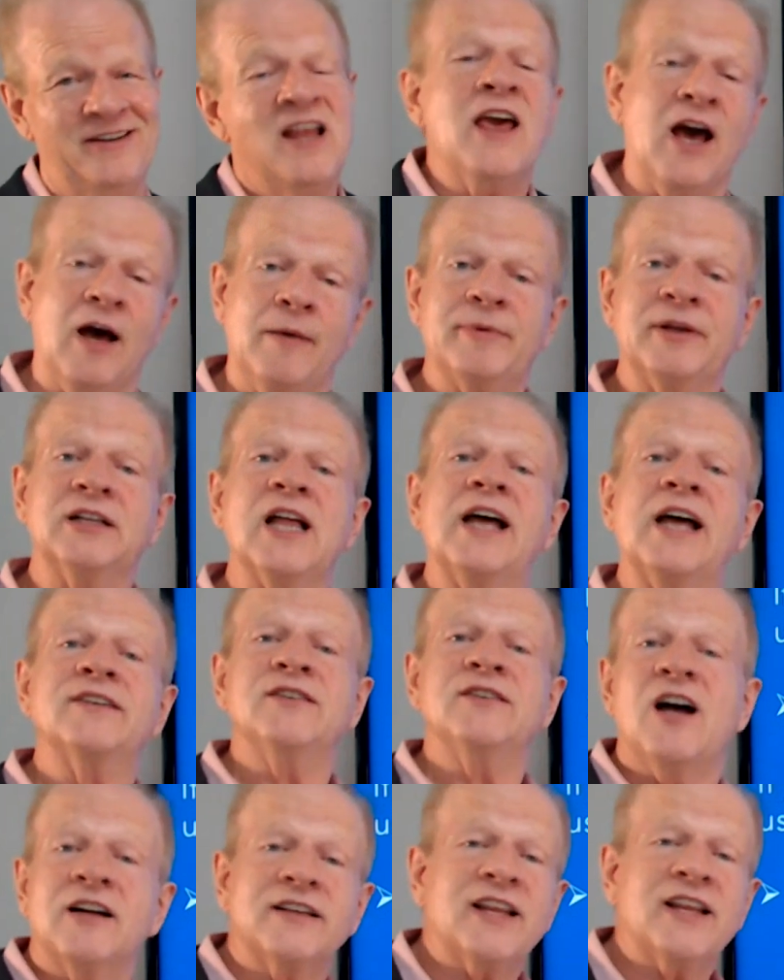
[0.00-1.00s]
I'd be glad to
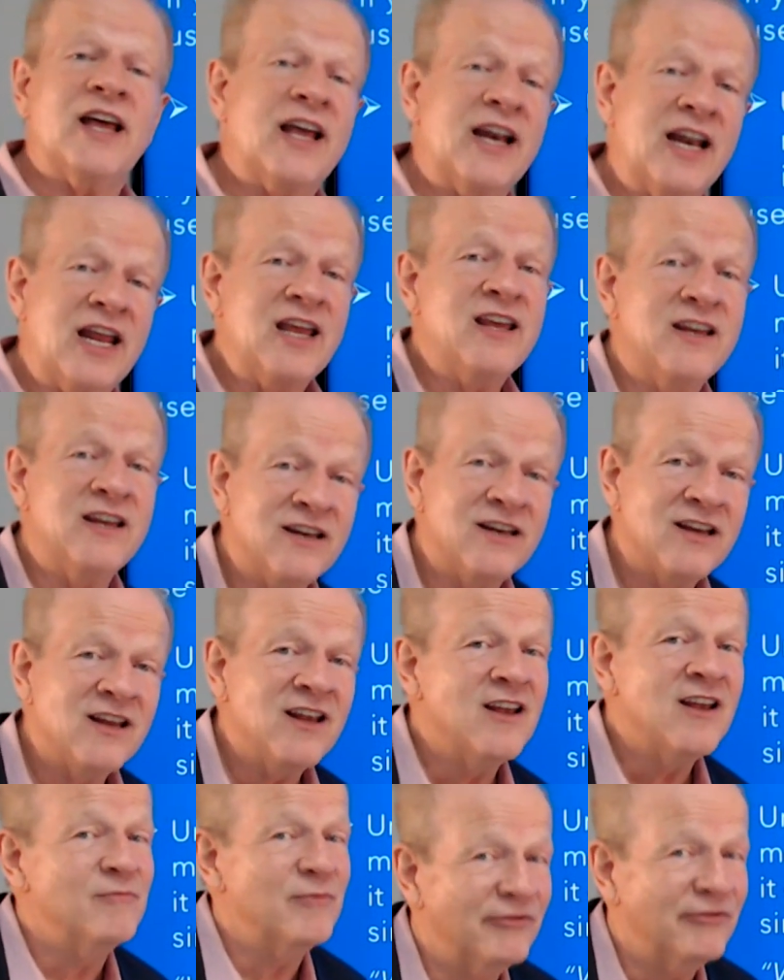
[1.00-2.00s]
lock that in
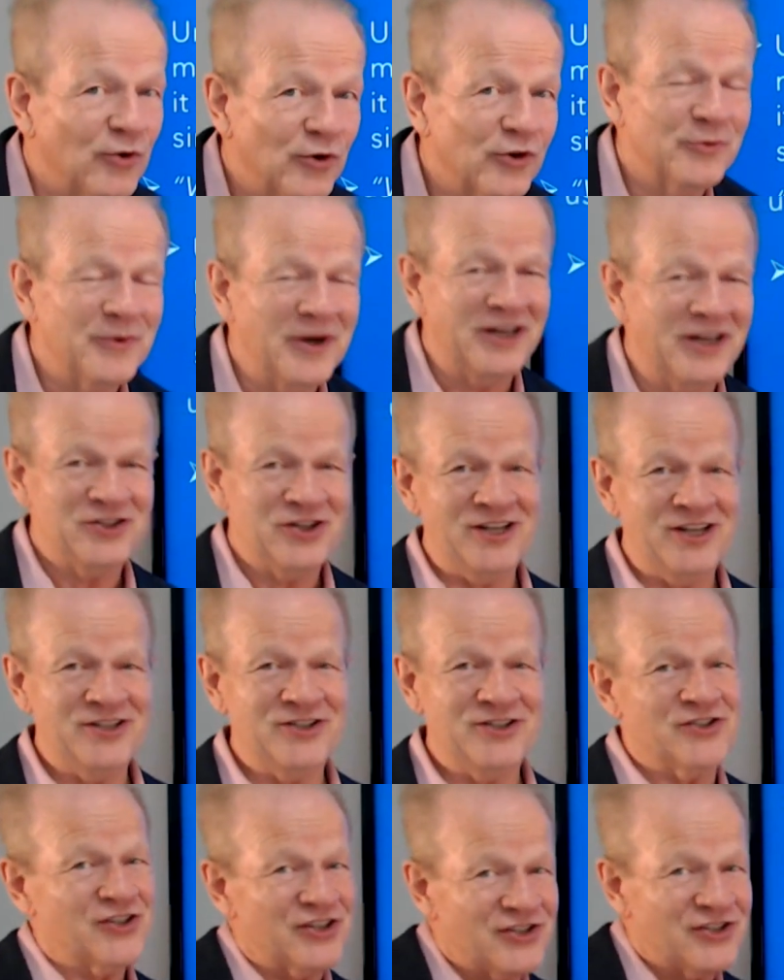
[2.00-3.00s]
before the rate
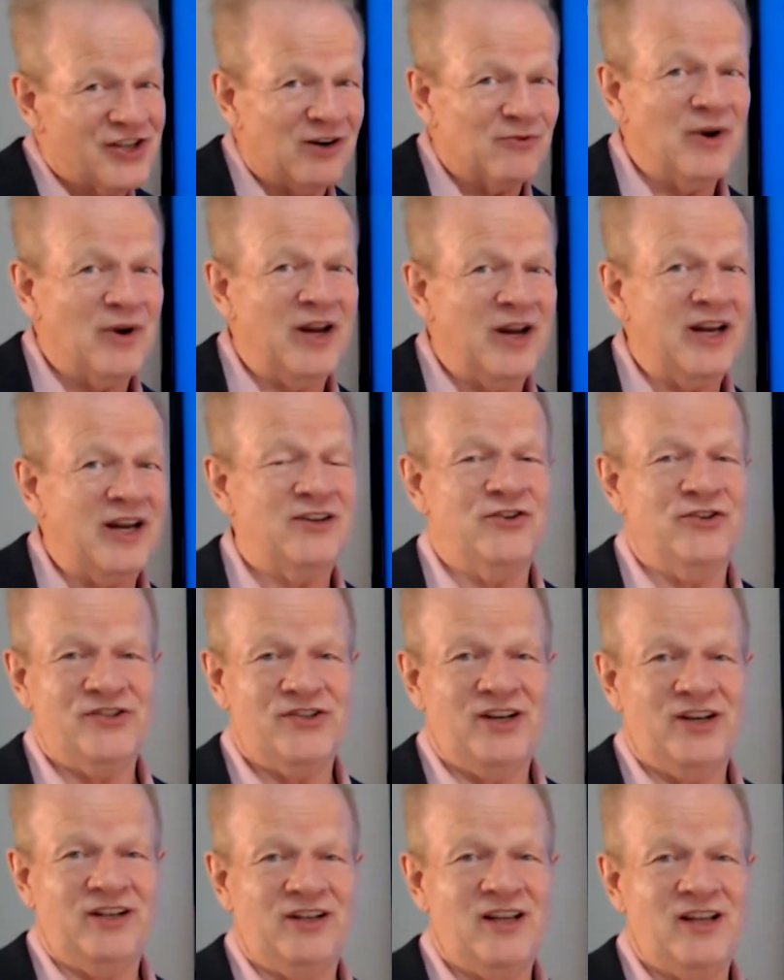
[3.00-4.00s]
changes, because that rate could
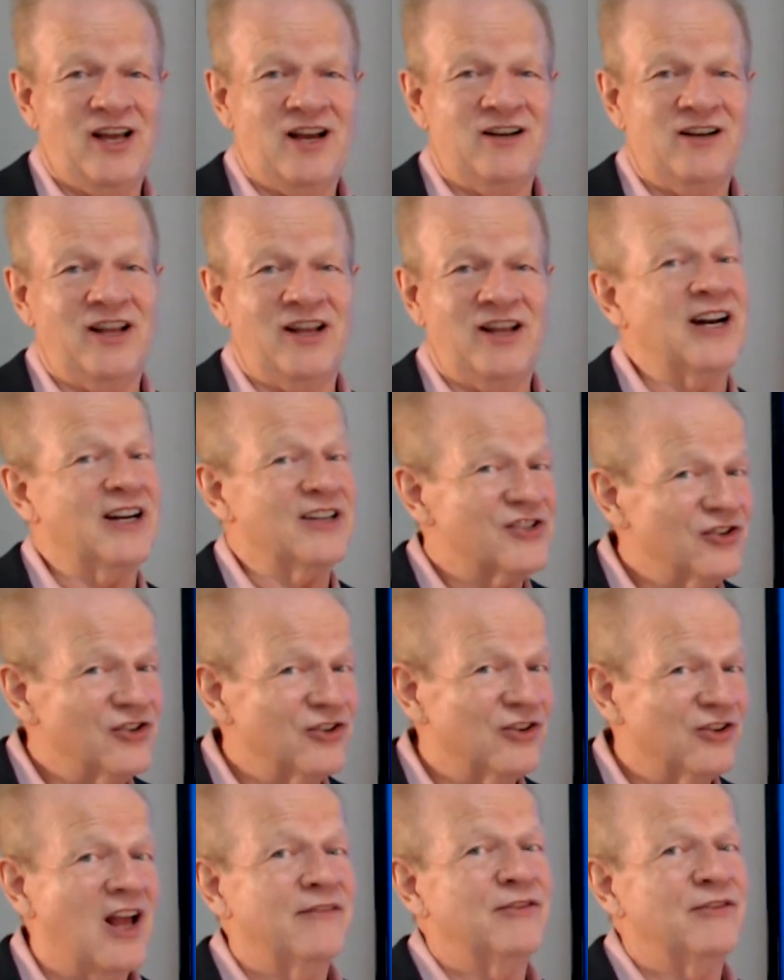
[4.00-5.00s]
sell out and I still
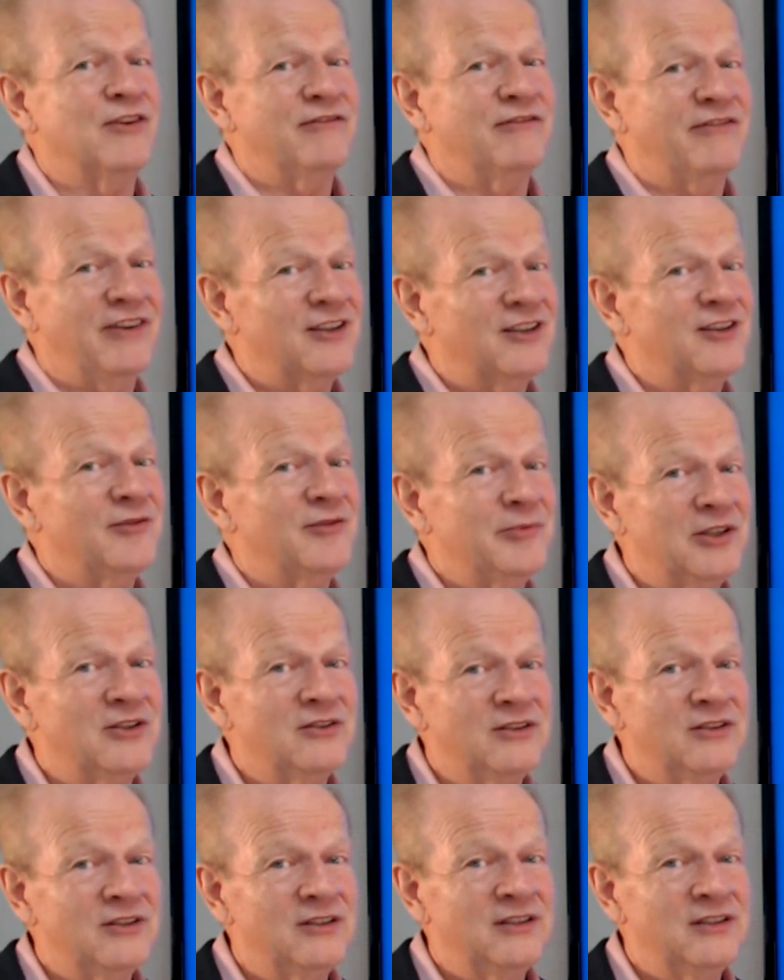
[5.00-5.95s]
have it available.